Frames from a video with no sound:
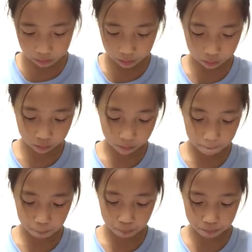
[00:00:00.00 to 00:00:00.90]
down
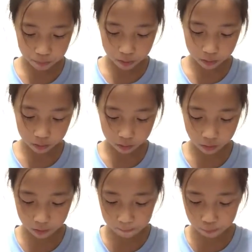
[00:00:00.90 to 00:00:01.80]
to
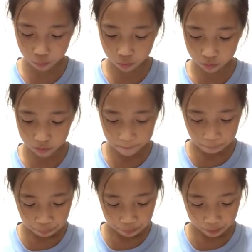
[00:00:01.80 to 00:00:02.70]
the brook,
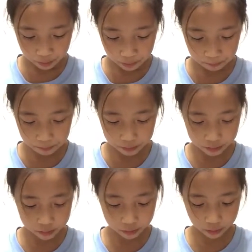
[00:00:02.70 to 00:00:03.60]
and
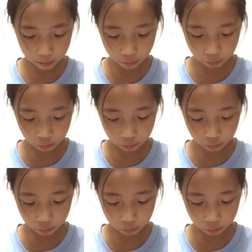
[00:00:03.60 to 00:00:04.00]
past that